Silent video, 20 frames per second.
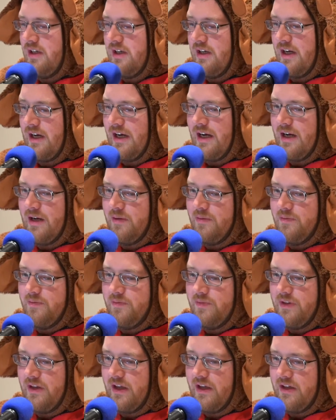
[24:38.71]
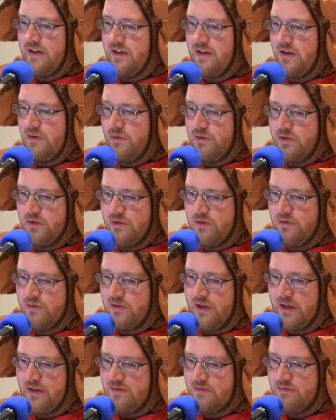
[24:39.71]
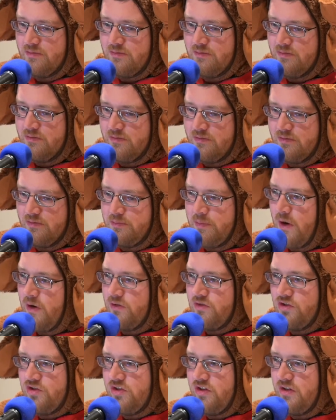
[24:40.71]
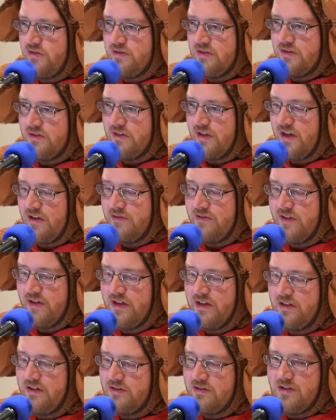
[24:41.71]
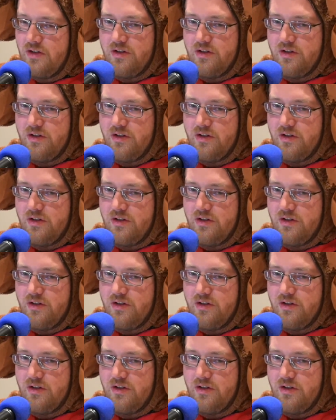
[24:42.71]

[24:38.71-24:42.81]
we'll do like post shoots and stuff. Just go